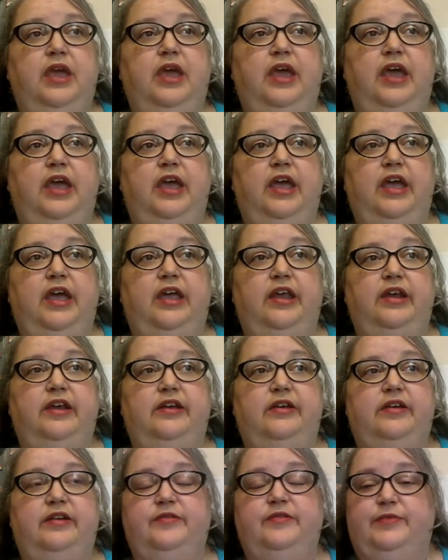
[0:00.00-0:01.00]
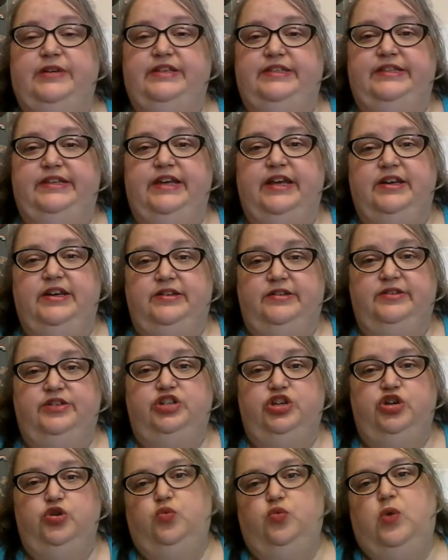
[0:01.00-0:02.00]
and we'd set
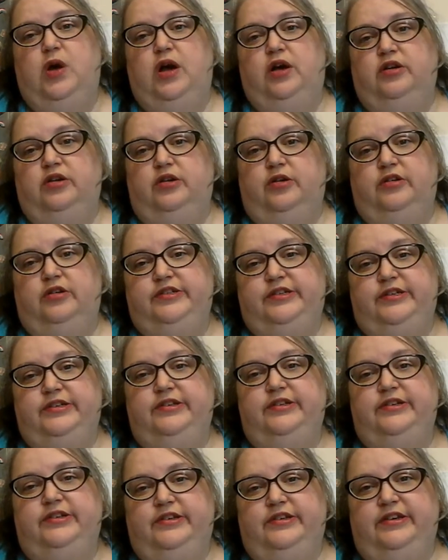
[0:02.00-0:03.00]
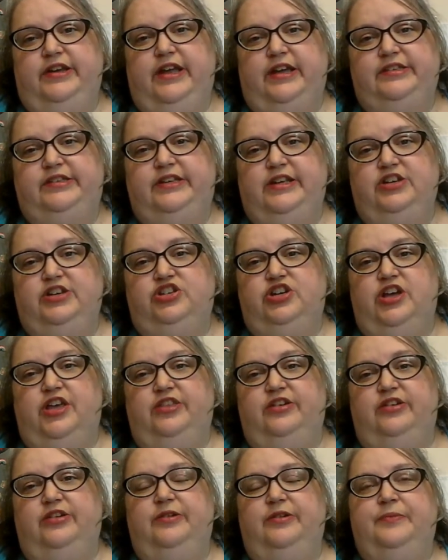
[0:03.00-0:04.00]
two walkers next to each
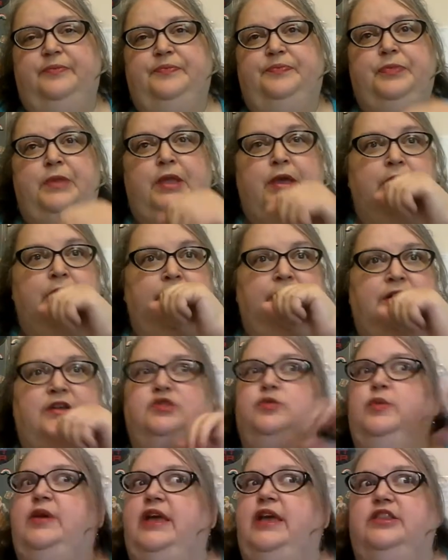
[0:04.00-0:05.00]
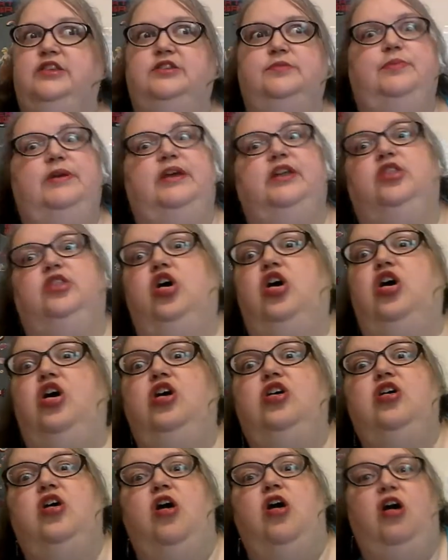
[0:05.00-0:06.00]
other. Because we had this big
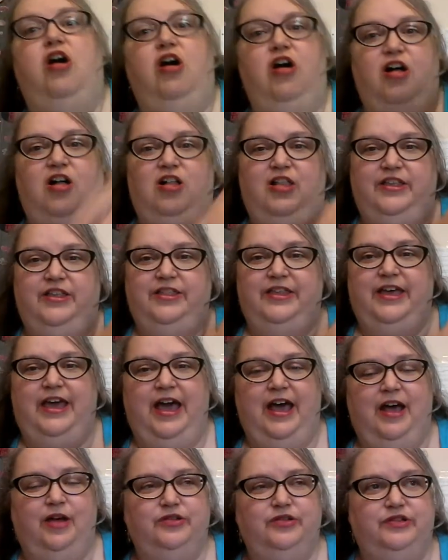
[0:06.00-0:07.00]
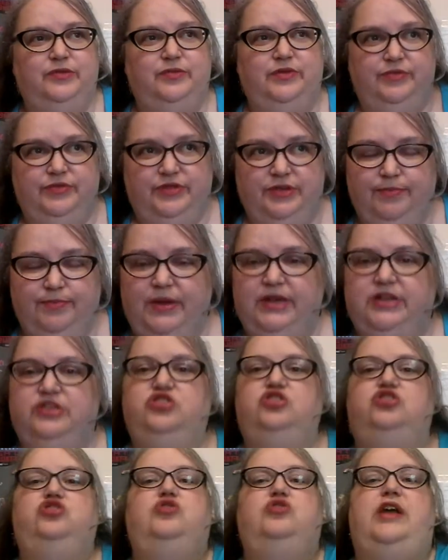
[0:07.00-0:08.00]
long hall in the house, where it was a big
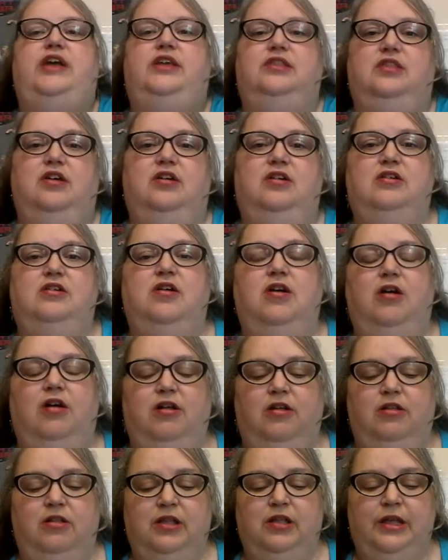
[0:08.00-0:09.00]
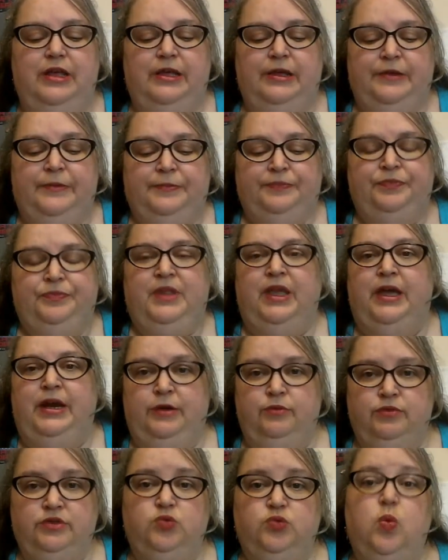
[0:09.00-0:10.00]
straight long hall. And
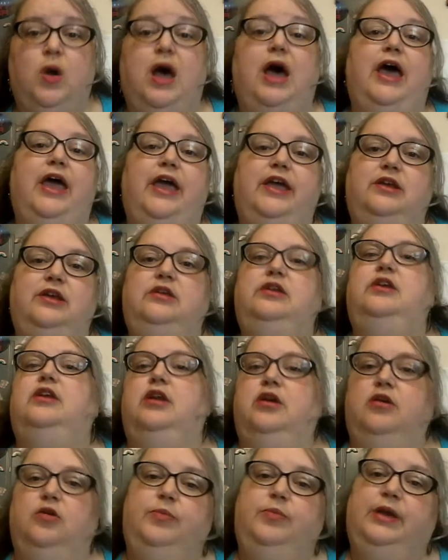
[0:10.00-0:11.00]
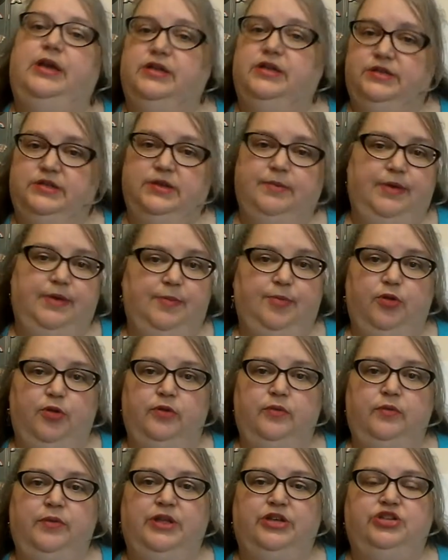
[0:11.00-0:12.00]
it was wide, you know, because some people
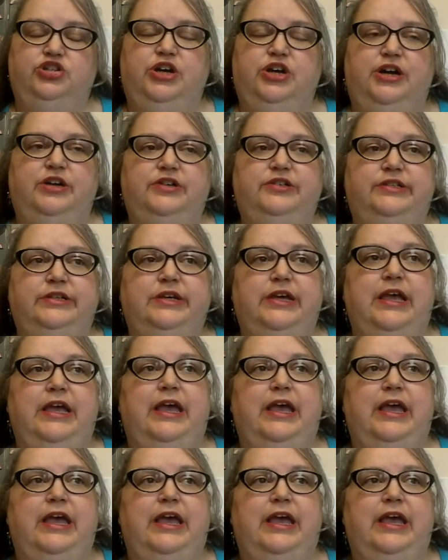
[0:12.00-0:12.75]
are in wheelchairs.